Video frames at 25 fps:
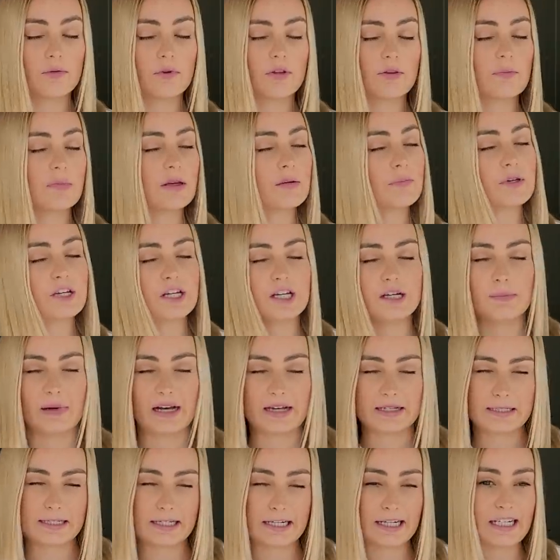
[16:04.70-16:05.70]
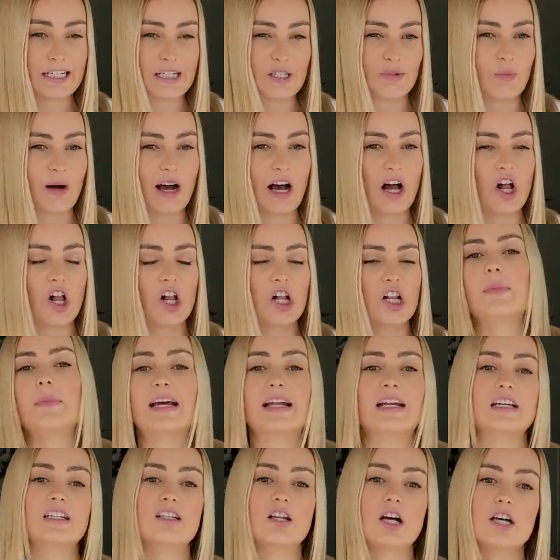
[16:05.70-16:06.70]
with me PMSing as well,
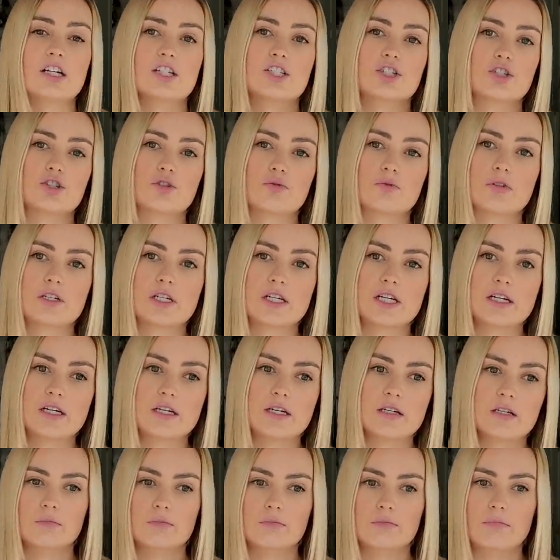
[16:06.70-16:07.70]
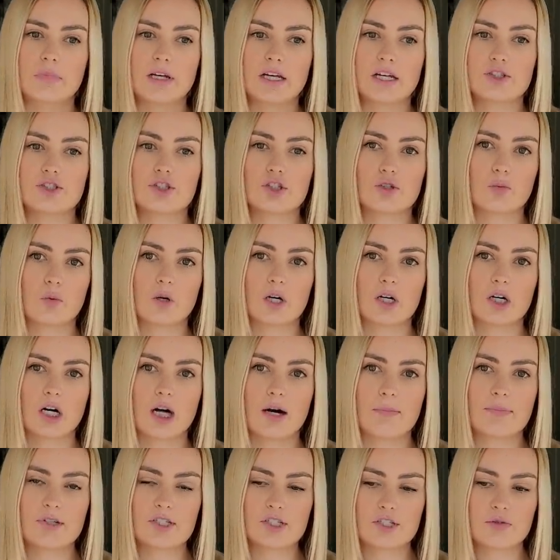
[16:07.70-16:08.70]
and I lost 3 major work
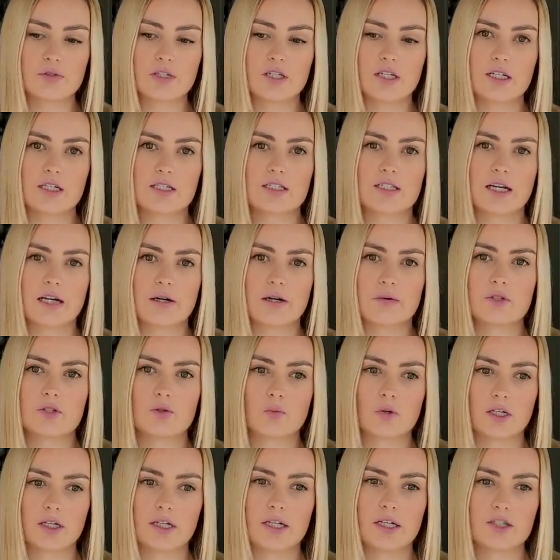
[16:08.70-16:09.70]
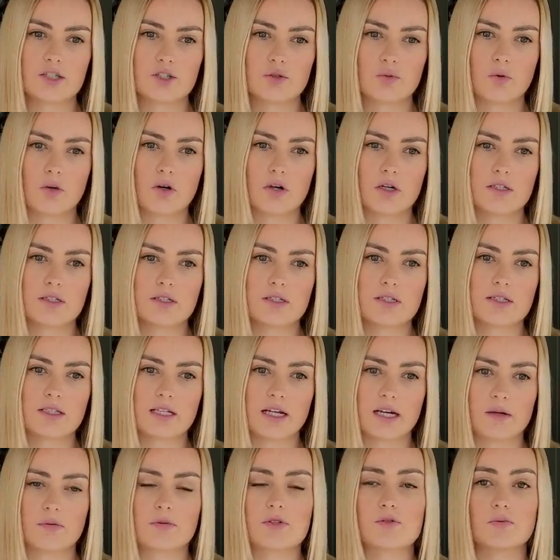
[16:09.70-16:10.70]
opportunities that I was working towards
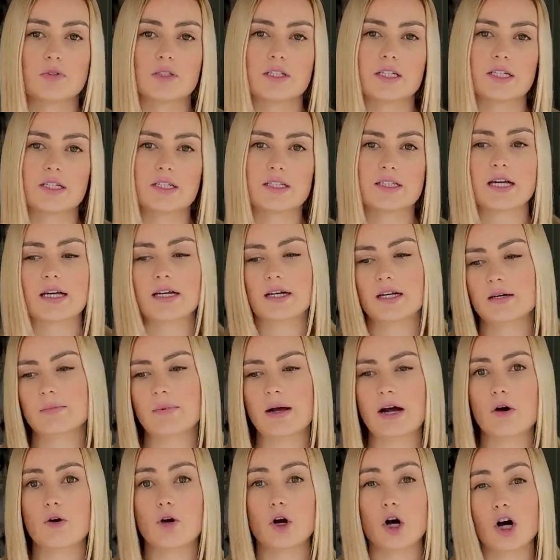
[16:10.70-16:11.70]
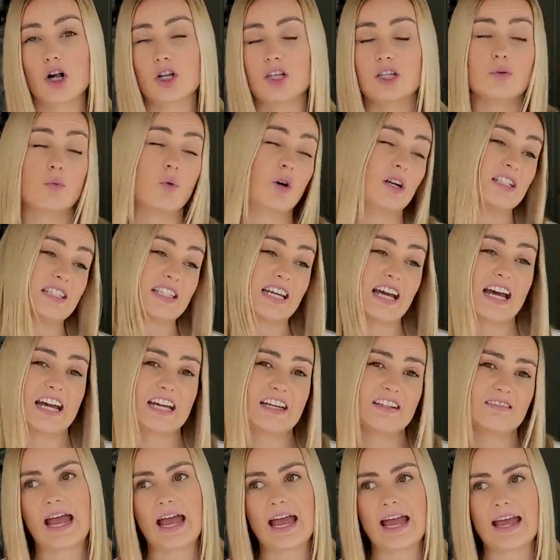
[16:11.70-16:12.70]
that I was really excited about all in 1
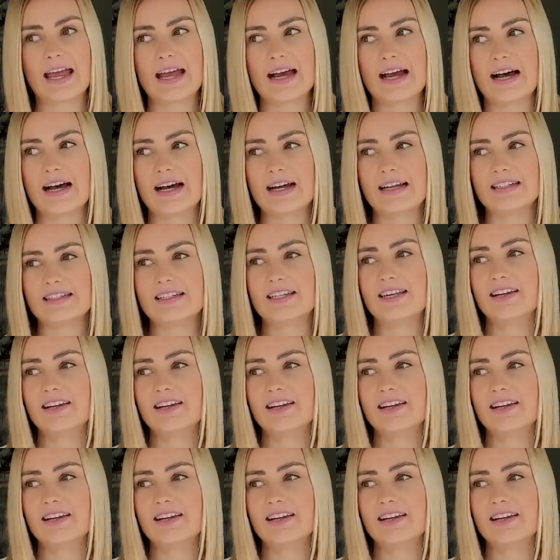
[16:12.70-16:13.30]
day. And